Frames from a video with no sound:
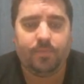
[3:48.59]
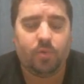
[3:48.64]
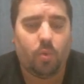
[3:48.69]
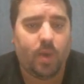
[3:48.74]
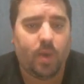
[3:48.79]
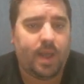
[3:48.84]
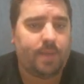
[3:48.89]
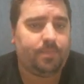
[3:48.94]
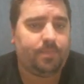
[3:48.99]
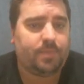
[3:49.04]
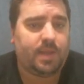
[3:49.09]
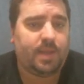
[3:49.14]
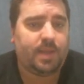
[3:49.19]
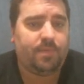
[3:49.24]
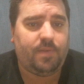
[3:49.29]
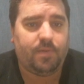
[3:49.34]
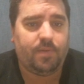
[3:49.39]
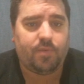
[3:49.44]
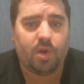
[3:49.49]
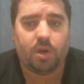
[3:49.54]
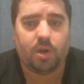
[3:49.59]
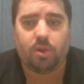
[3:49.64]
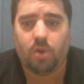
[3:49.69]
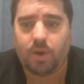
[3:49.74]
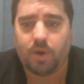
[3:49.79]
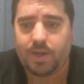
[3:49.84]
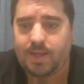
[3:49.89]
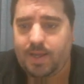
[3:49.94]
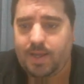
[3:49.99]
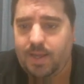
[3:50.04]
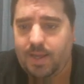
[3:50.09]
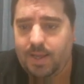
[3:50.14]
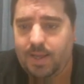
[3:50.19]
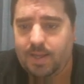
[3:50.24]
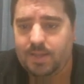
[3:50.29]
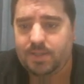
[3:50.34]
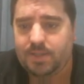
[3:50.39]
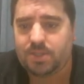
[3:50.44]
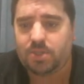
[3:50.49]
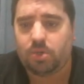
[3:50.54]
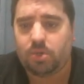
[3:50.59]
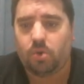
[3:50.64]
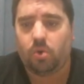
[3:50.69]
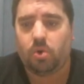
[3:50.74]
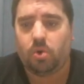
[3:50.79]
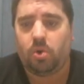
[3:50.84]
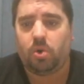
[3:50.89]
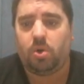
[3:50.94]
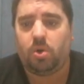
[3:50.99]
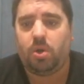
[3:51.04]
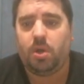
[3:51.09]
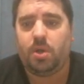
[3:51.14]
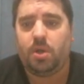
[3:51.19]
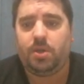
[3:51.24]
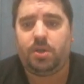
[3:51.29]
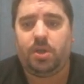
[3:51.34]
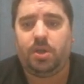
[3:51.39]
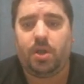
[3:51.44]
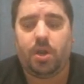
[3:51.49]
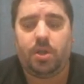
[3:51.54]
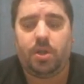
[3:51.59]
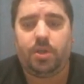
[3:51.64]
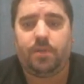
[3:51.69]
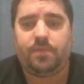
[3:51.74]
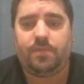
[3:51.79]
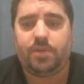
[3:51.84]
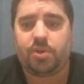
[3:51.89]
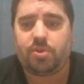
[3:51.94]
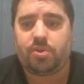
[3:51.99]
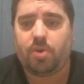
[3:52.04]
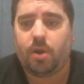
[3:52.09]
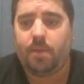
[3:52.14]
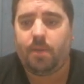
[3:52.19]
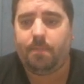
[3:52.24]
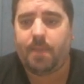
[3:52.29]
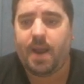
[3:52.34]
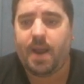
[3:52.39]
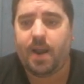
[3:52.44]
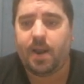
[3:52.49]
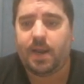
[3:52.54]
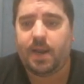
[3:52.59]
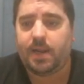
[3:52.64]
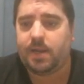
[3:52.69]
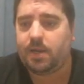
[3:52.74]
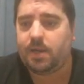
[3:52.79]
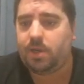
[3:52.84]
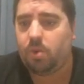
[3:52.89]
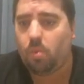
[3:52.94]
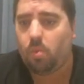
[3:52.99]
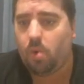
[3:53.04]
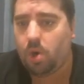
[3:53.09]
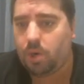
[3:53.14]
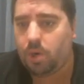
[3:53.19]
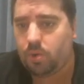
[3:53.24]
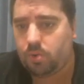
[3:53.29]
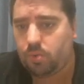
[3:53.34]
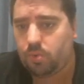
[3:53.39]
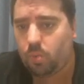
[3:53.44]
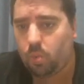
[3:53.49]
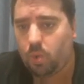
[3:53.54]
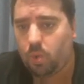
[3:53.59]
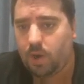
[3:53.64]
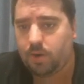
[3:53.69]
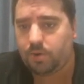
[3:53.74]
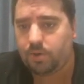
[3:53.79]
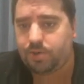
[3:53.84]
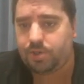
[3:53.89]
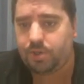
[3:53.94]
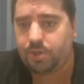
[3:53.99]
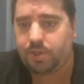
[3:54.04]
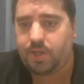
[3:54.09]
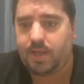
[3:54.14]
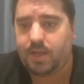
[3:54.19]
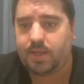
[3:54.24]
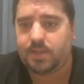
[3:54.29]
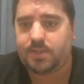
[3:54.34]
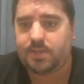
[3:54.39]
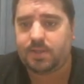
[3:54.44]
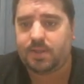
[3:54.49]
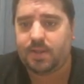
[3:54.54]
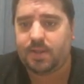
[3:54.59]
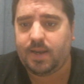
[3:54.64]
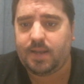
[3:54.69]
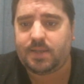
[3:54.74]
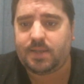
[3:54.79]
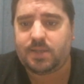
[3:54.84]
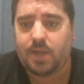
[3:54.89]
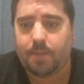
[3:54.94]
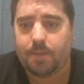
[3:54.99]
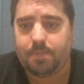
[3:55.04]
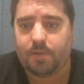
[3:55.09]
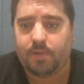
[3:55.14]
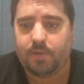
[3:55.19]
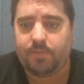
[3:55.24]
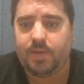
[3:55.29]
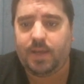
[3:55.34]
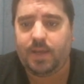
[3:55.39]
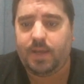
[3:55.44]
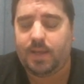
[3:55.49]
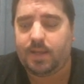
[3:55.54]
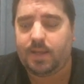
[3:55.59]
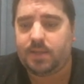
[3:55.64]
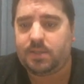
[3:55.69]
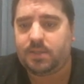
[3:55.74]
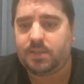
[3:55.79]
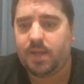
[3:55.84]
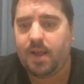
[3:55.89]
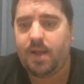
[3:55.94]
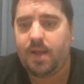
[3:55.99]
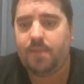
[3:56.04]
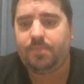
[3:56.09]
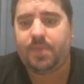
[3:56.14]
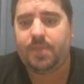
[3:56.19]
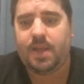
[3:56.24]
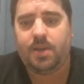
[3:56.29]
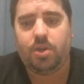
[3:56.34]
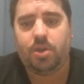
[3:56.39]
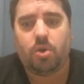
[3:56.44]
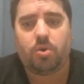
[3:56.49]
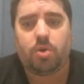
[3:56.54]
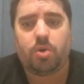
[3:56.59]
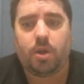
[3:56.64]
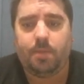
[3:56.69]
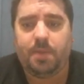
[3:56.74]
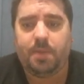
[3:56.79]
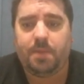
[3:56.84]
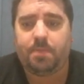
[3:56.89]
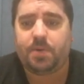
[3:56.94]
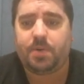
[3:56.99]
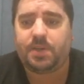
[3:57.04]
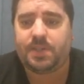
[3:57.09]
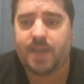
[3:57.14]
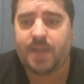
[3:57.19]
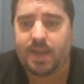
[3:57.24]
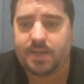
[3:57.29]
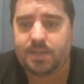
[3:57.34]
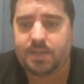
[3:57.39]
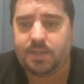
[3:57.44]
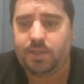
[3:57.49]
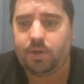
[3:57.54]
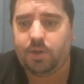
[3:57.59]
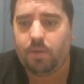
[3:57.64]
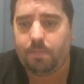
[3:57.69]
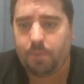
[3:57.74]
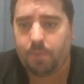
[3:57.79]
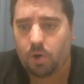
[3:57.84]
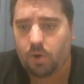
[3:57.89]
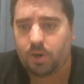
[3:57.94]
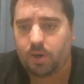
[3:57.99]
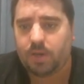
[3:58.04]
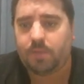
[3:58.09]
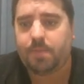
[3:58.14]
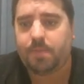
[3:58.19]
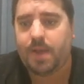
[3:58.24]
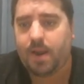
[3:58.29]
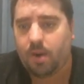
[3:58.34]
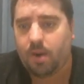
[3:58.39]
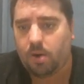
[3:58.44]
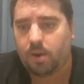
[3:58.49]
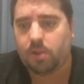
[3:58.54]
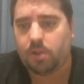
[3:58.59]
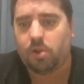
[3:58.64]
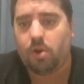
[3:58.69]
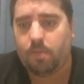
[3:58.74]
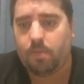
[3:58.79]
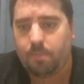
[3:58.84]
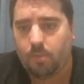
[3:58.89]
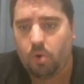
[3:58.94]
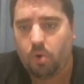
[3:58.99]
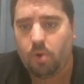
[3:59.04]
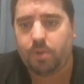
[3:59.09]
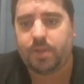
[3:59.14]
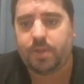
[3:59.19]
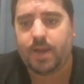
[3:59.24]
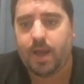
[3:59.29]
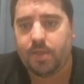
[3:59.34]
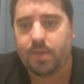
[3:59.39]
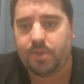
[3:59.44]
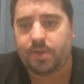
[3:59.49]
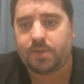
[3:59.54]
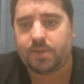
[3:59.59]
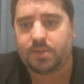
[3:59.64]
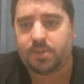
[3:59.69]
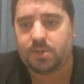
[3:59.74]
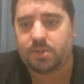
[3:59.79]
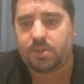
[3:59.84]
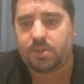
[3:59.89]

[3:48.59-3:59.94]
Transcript: If you've got a lot of kids, or you've just gotten married and you want 1 or 2 kids in the next couple of years, then you're going to be protecting your borrowing power a lot more than others.